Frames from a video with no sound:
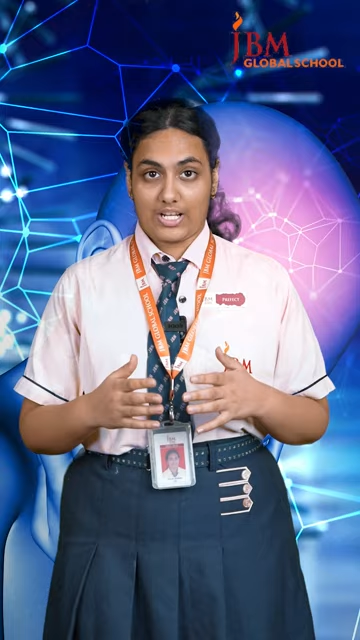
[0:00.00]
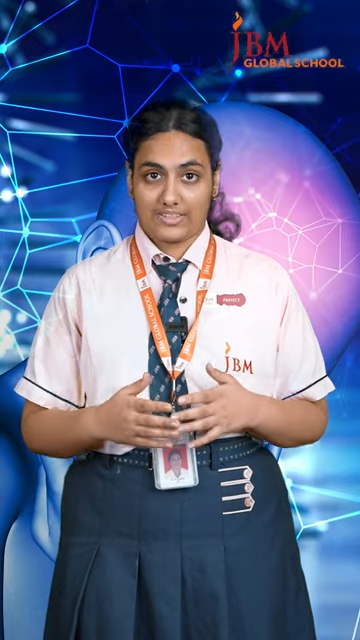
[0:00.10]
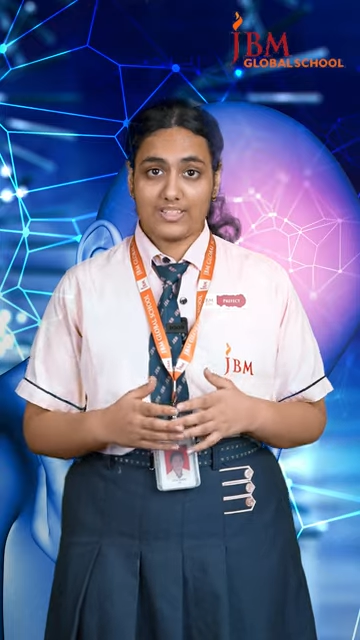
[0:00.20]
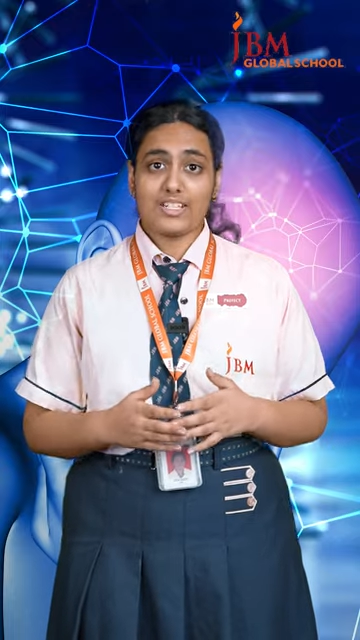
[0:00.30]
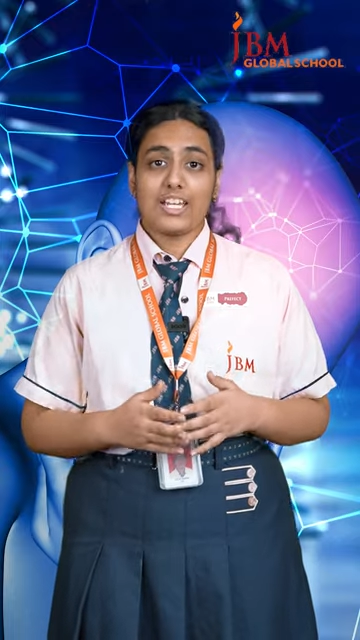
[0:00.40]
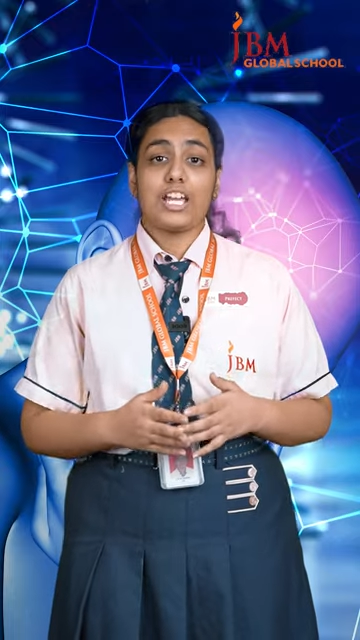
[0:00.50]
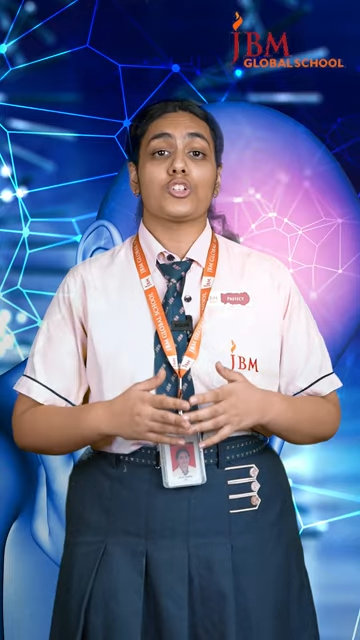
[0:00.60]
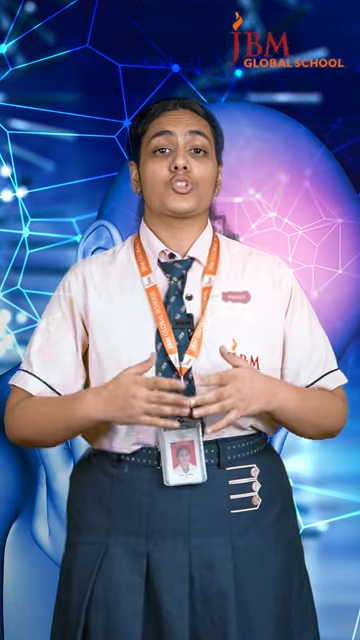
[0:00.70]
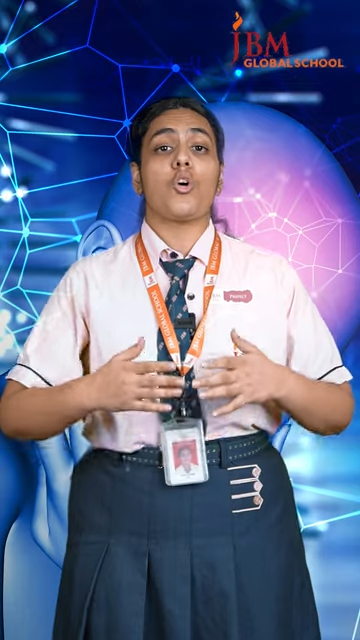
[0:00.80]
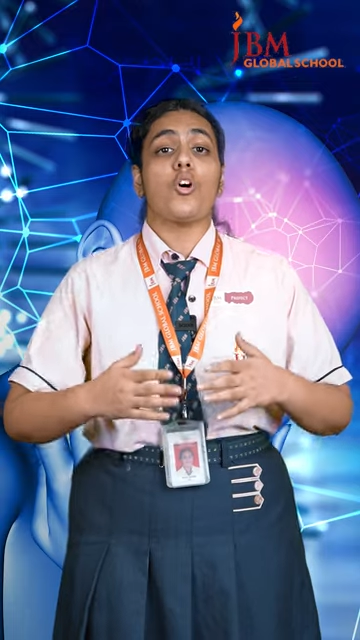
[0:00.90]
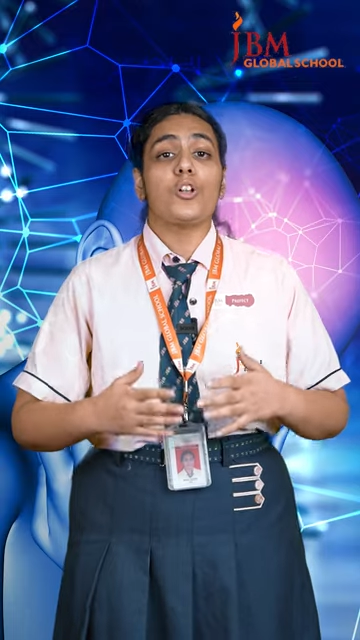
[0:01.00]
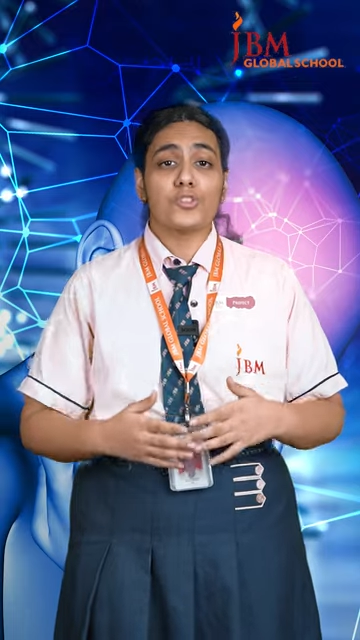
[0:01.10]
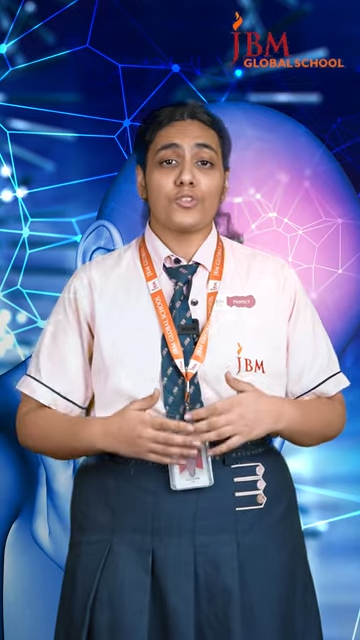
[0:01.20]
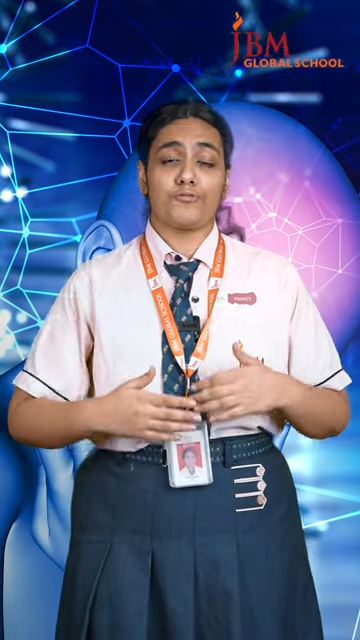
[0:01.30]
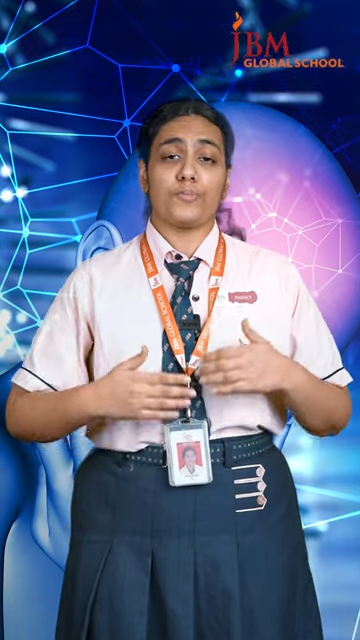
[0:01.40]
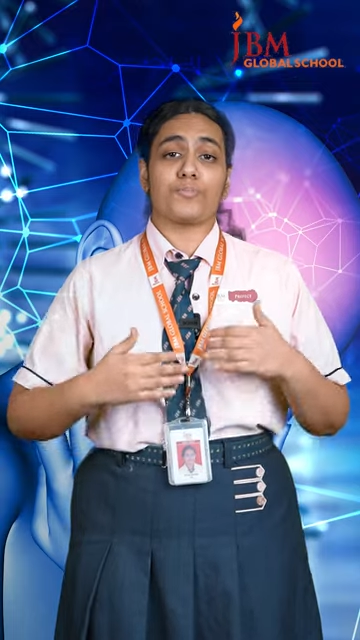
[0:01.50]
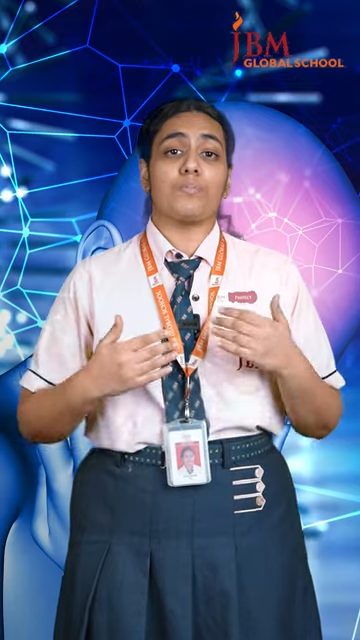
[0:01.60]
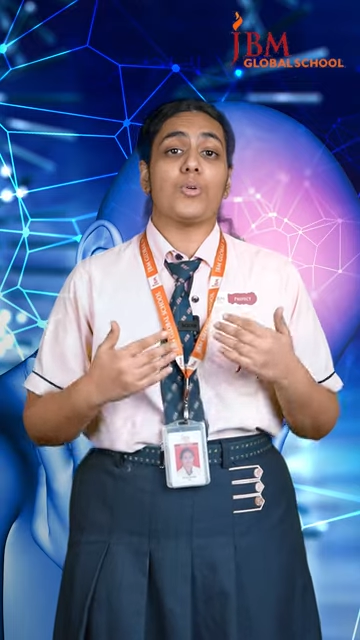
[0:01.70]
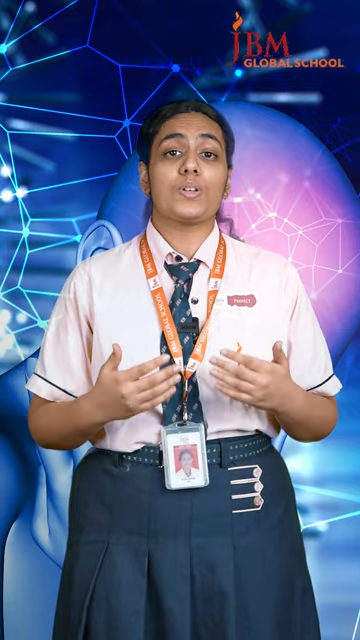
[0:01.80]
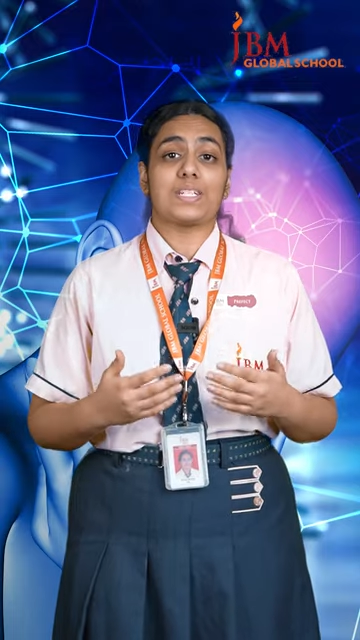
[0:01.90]
Rather, it is also for
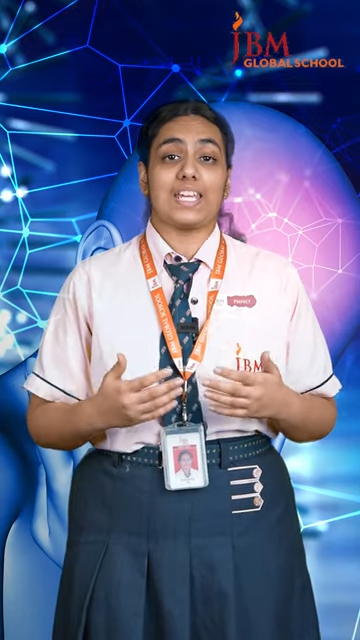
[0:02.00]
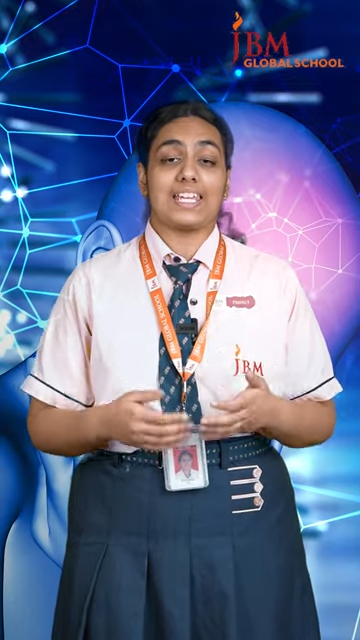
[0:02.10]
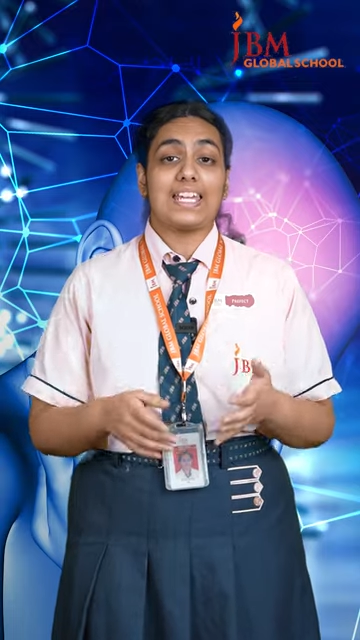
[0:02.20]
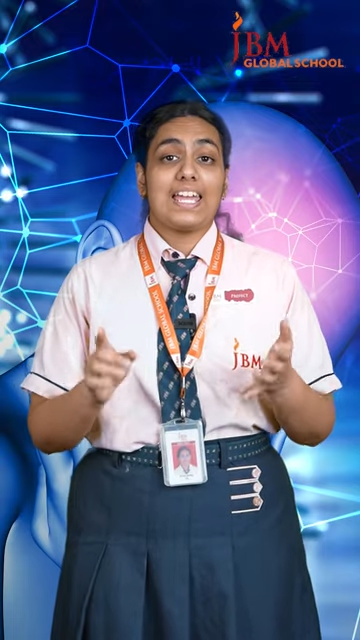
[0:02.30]
promoting